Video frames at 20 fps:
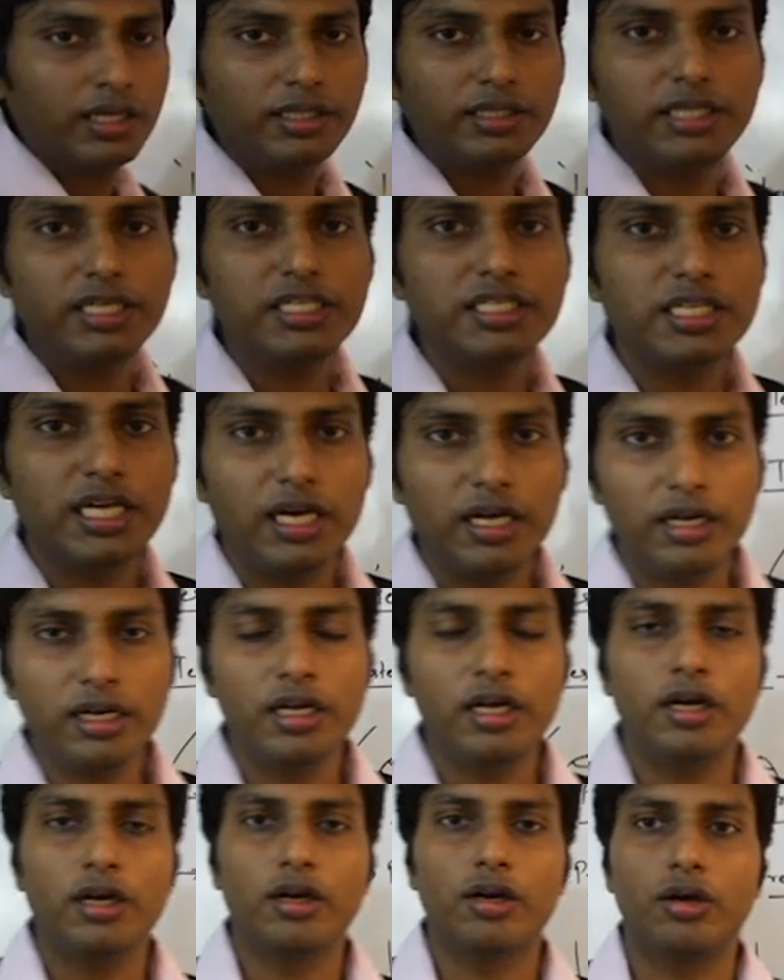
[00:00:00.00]
These are
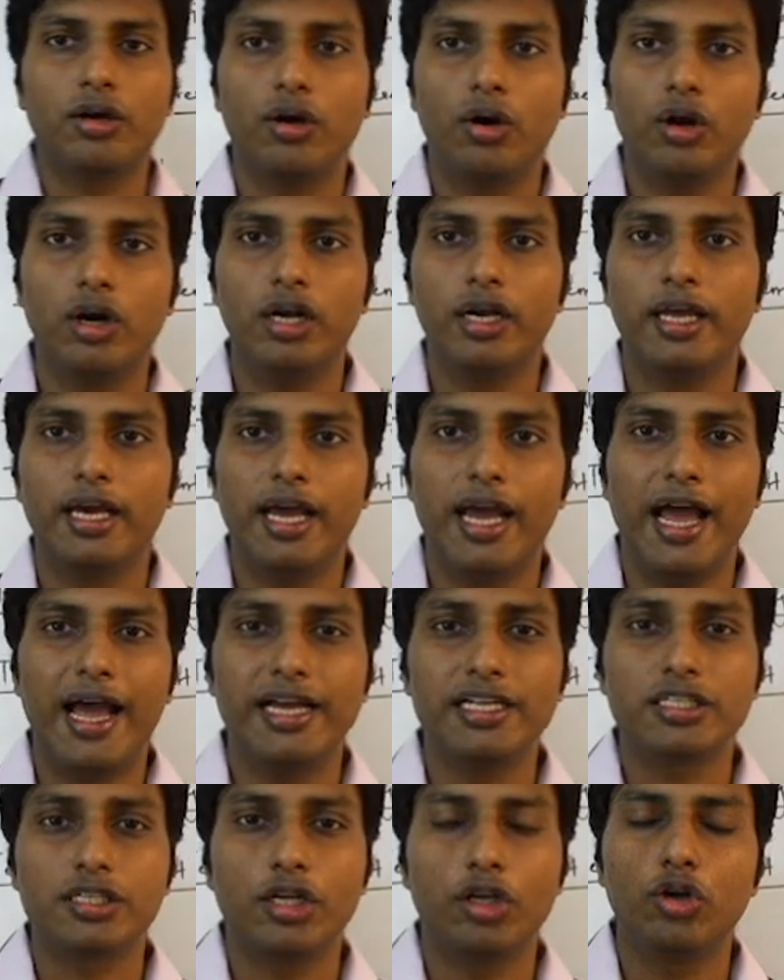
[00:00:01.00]
called
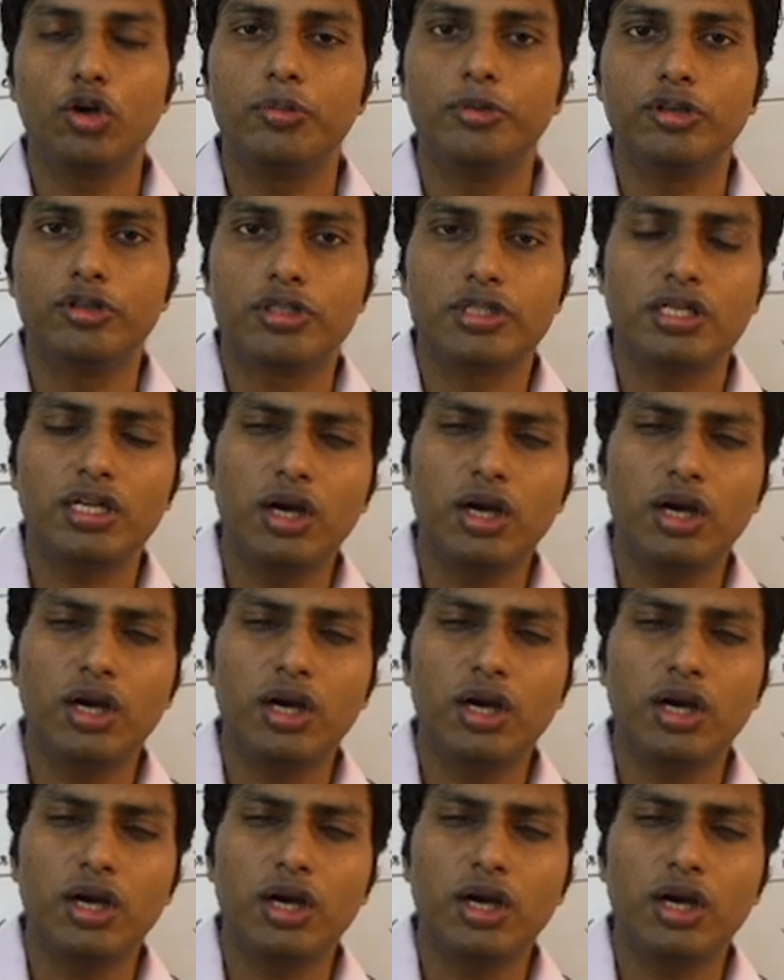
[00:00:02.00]
as lobules.